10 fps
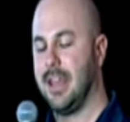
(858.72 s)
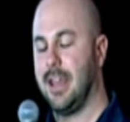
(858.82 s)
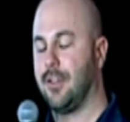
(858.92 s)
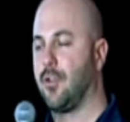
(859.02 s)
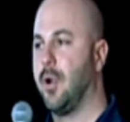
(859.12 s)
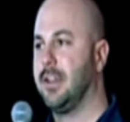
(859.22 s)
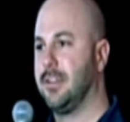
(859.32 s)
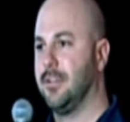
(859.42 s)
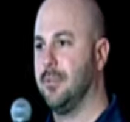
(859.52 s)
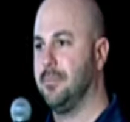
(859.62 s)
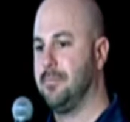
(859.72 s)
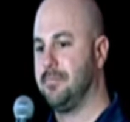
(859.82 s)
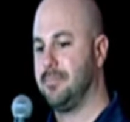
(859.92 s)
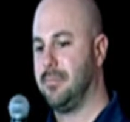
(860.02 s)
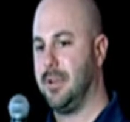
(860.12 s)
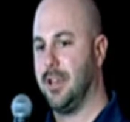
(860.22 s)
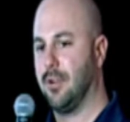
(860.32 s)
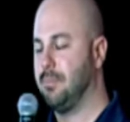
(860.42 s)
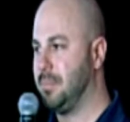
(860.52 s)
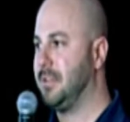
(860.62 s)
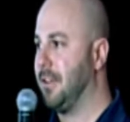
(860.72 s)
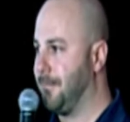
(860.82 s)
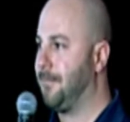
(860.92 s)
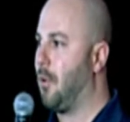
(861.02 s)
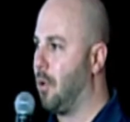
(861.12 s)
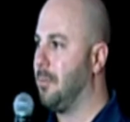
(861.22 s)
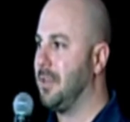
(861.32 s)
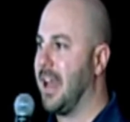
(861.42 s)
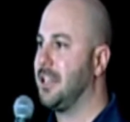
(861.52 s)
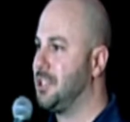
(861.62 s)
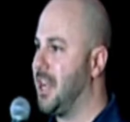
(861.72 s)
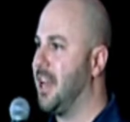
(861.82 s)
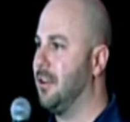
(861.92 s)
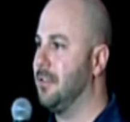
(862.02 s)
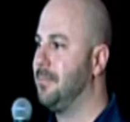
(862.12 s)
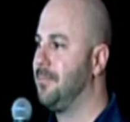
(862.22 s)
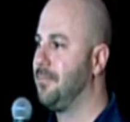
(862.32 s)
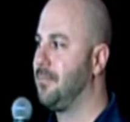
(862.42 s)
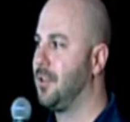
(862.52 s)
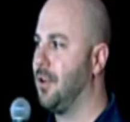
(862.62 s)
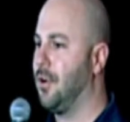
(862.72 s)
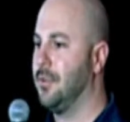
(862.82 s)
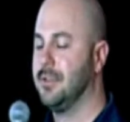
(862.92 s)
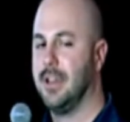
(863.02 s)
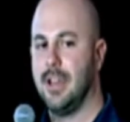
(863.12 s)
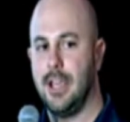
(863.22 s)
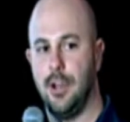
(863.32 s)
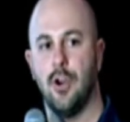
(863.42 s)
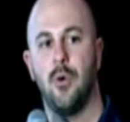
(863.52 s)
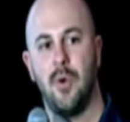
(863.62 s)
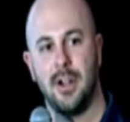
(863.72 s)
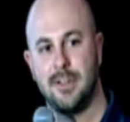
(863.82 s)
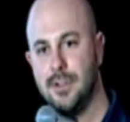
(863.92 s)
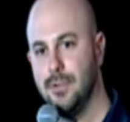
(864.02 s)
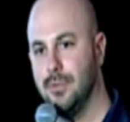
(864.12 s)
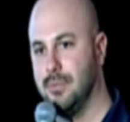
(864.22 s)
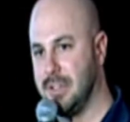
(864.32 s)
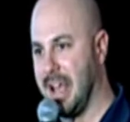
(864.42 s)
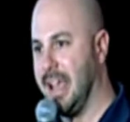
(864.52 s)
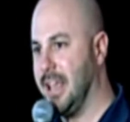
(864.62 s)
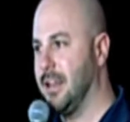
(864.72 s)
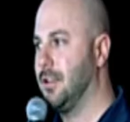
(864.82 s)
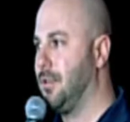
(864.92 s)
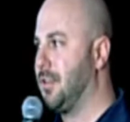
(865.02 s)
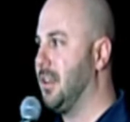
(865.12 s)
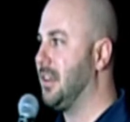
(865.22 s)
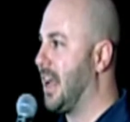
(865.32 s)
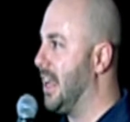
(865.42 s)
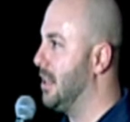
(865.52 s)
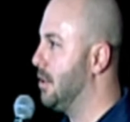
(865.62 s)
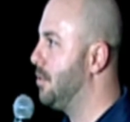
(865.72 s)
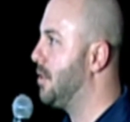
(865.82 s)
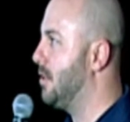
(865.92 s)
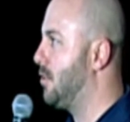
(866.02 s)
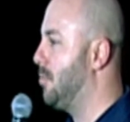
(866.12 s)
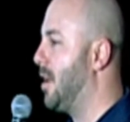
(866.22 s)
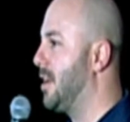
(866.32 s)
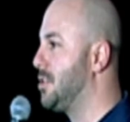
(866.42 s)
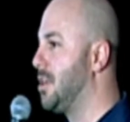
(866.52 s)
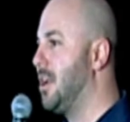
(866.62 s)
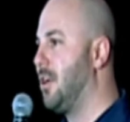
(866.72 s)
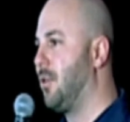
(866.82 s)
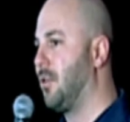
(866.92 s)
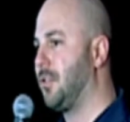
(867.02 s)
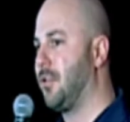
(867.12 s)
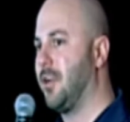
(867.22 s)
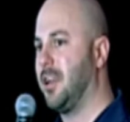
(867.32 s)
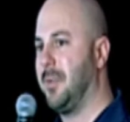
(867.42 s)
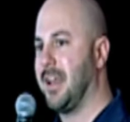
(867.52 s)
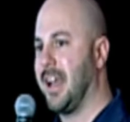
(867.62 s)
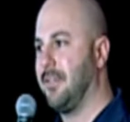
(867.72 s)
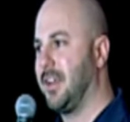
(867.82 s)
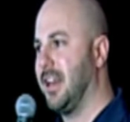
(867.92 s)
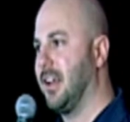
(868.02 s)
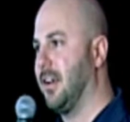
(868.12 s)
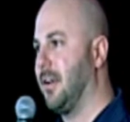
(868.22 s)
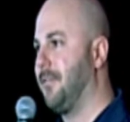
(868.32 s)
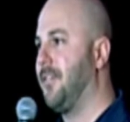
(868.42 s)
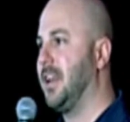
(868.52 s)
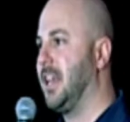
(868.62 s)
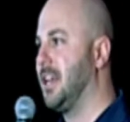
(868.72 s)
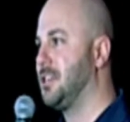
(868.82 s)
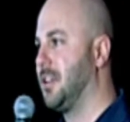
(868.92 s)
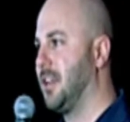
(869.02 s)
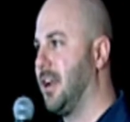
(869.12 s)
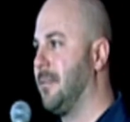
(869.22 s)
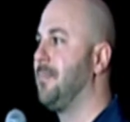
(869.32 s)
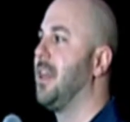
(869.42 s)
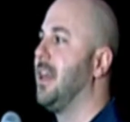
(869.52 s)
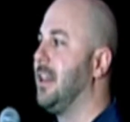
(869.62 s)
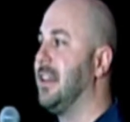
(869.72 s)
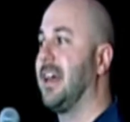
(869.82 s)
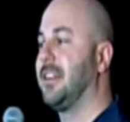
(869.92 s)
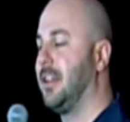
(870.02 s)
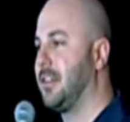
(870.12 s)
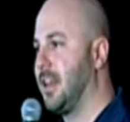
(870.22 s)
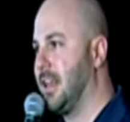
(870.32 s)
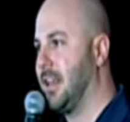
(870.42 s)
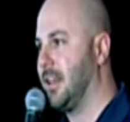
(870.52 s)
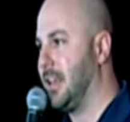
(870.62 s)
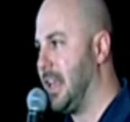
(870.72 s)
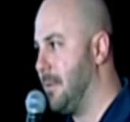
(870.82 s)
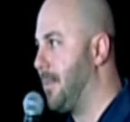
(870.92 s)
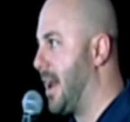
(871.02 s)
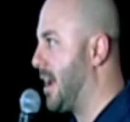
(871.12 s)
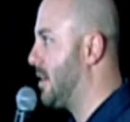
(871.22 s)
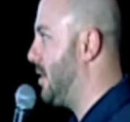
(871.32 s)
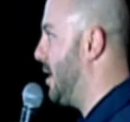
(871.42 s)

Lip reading: it's going to, deform that channel. So you don't want to tighten, loosen too much, or else you're going to be kind of getting a funny edge on there. Not that it's going to impact the